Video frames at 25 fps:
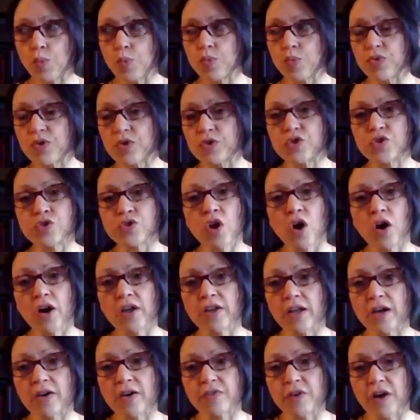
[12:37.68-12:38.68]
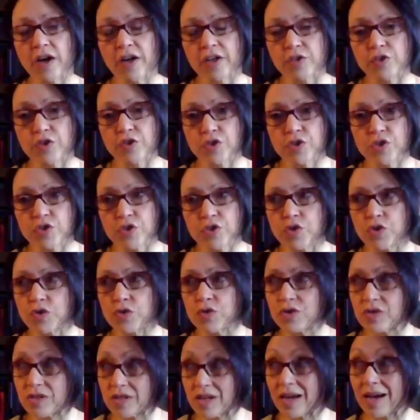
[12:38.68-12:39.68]
There's not enough
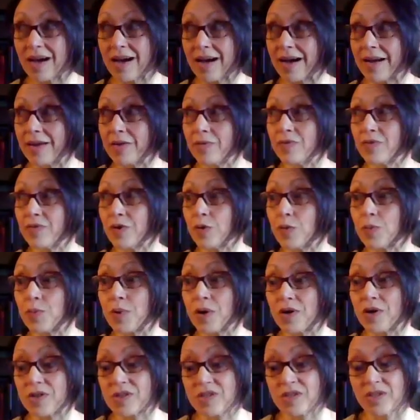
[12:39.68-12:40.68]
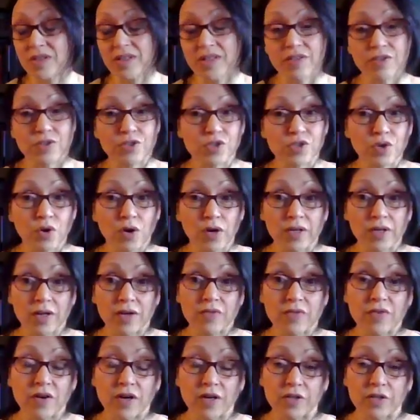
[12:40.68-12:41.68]
understood. I feel personally there's not
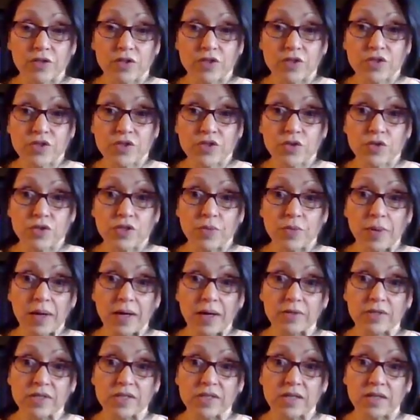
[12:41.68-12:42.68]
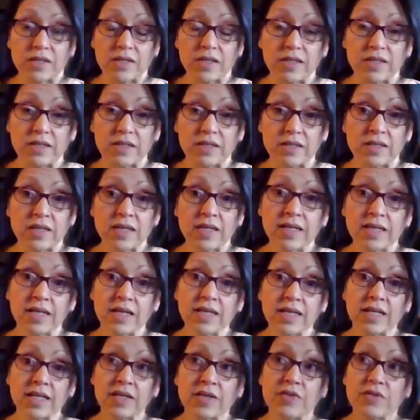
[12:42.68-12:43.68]
enough understood about it, and
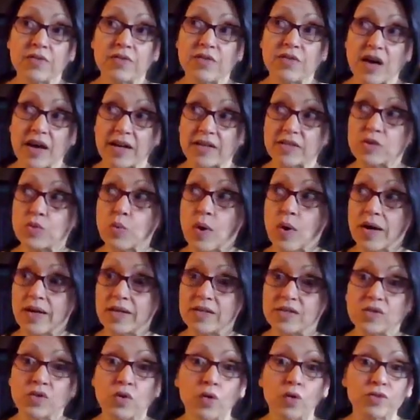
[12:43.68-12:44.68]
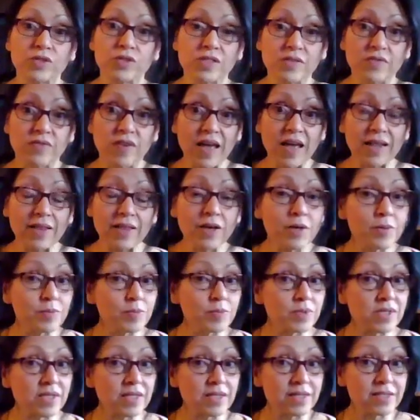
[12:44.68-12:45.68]
that's why it's not
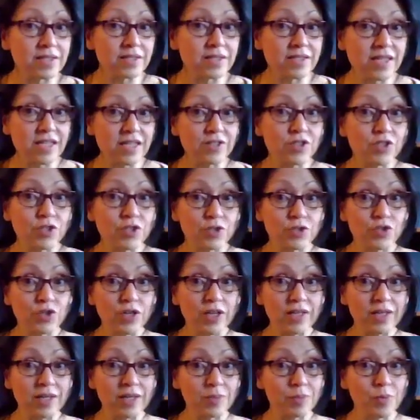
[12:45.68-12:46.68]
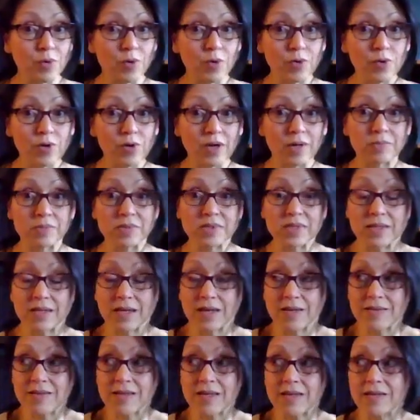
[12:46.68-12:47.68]
developed in teacher training programs. And
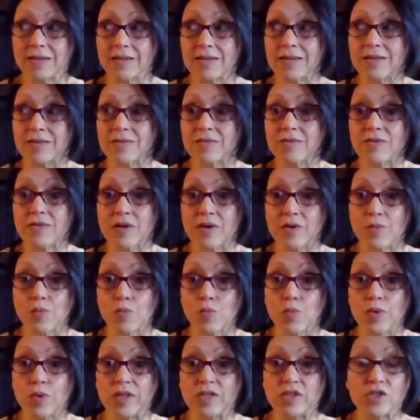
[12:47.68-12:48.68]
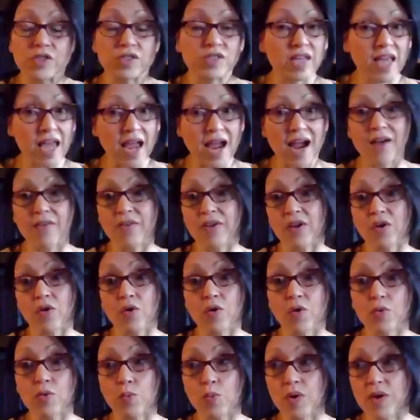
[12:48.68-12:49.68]
I think that we just carry
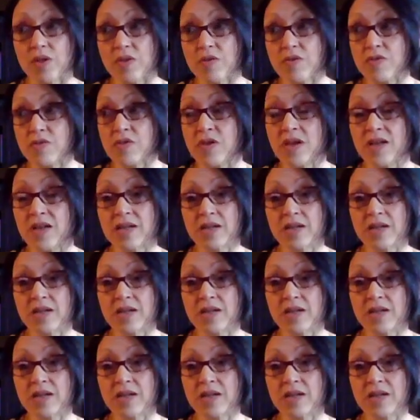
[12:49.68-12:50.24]
on with